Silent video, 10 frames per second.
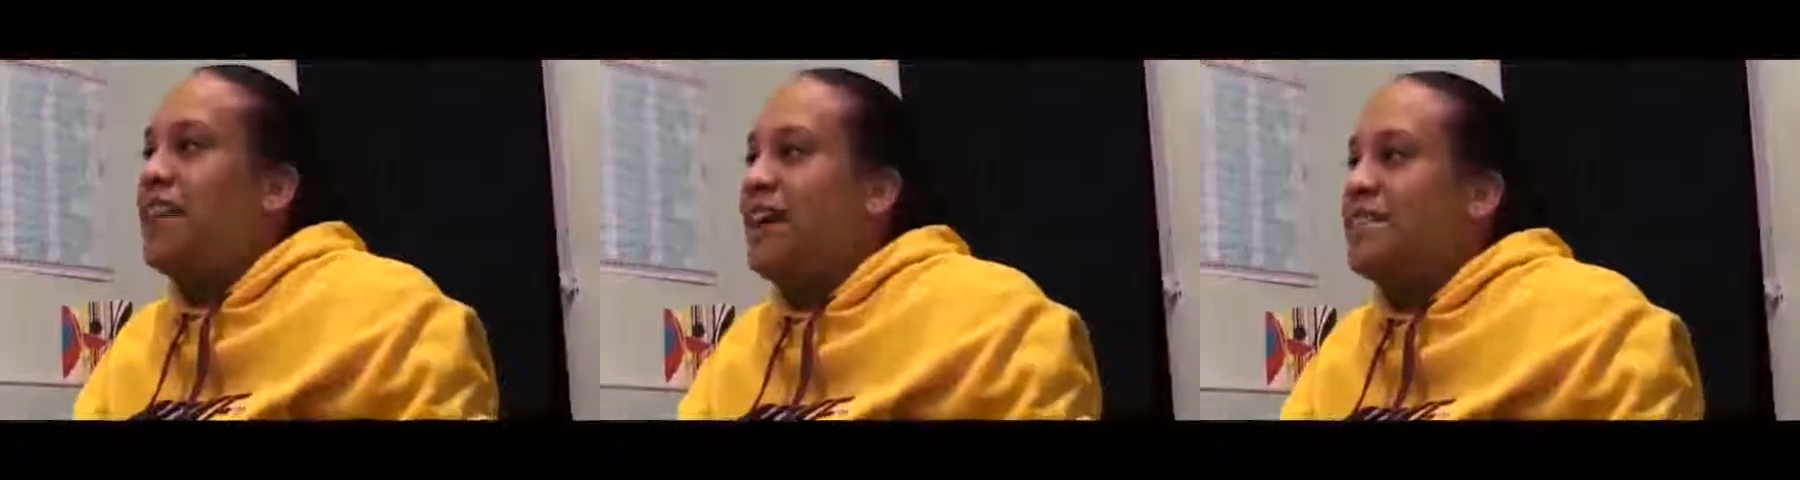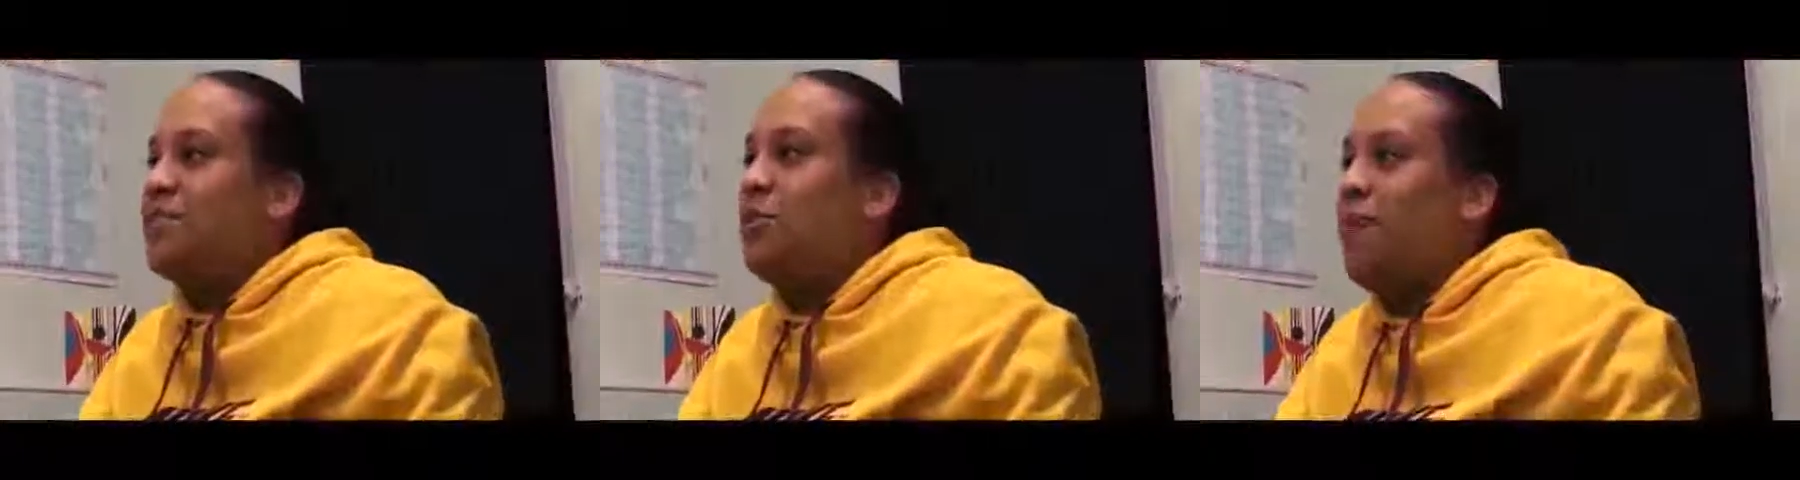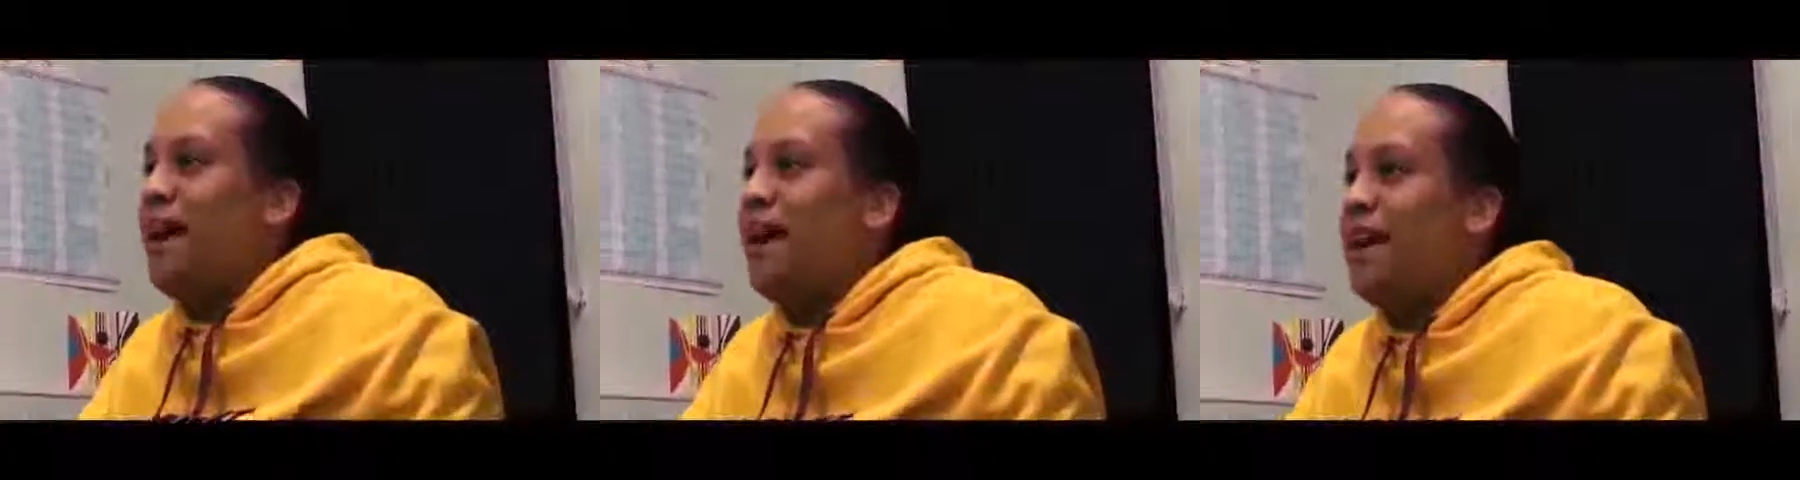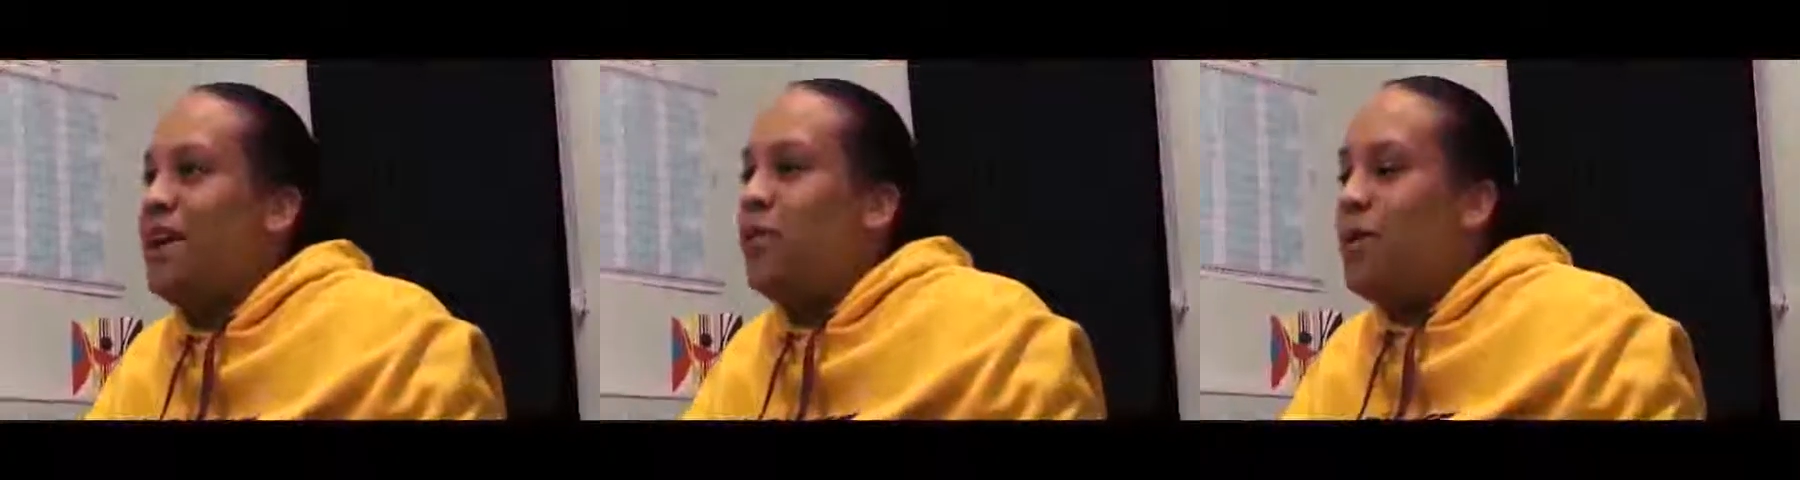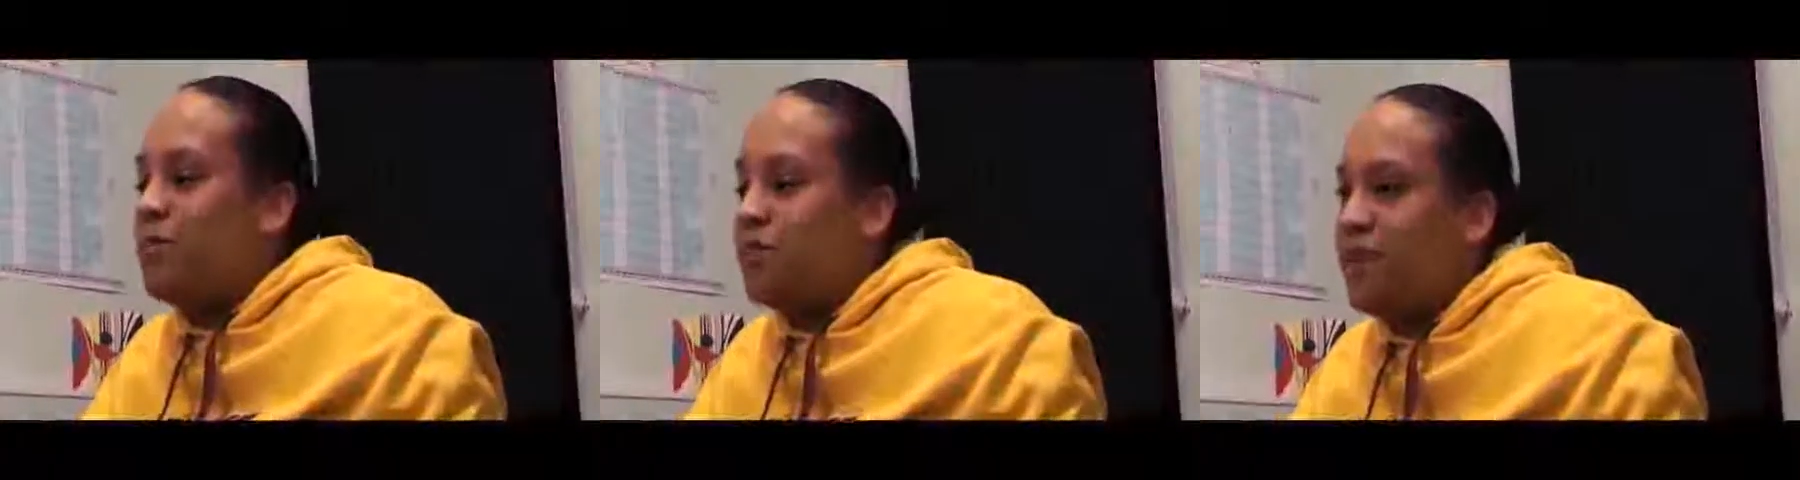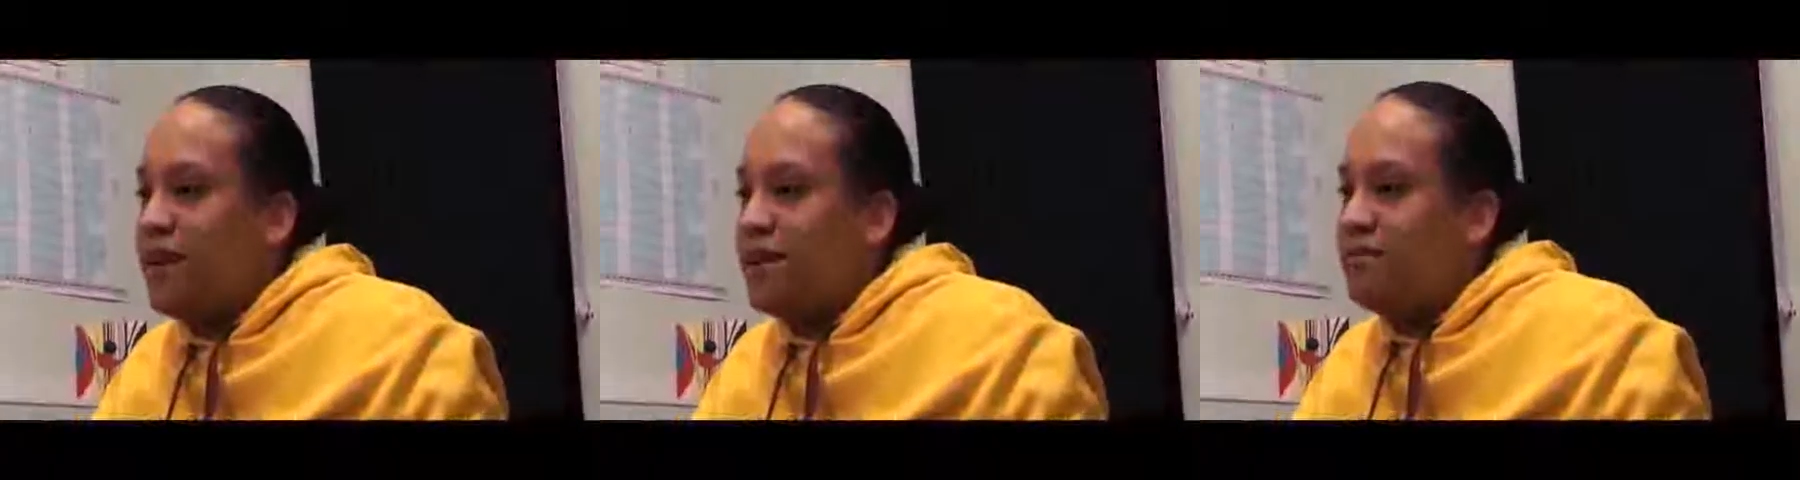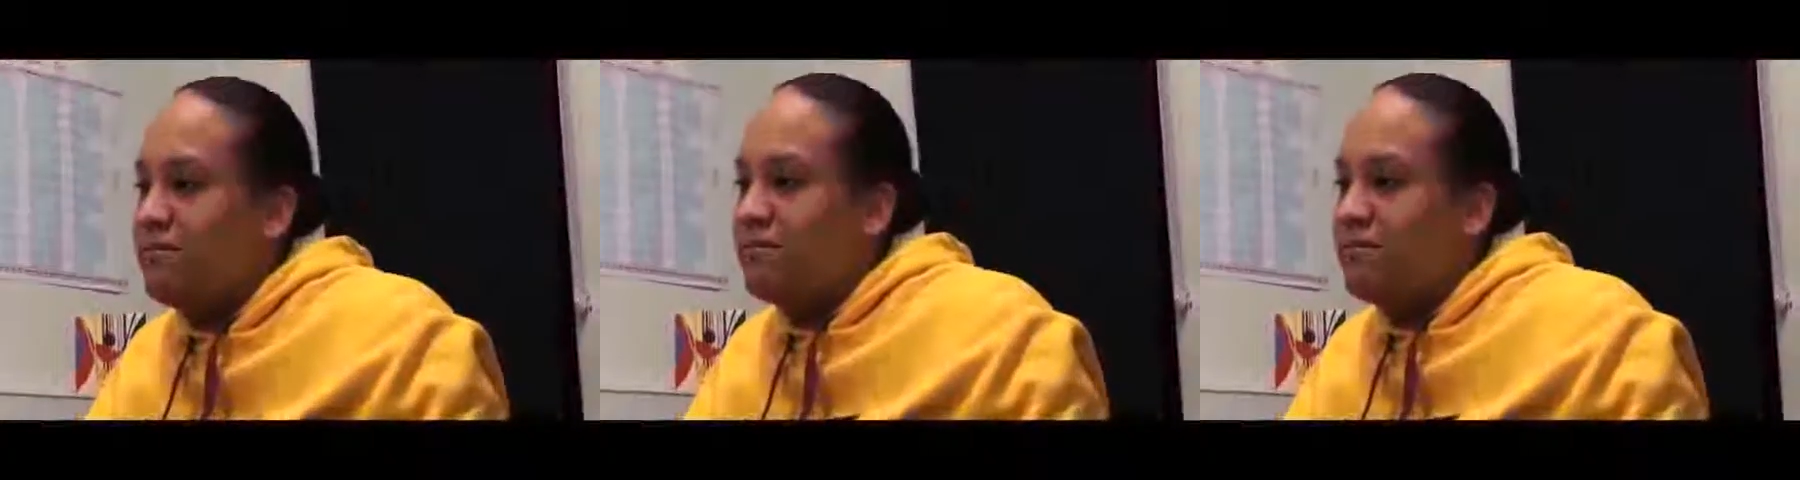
guy that's caught my eye, Wentworth Miller.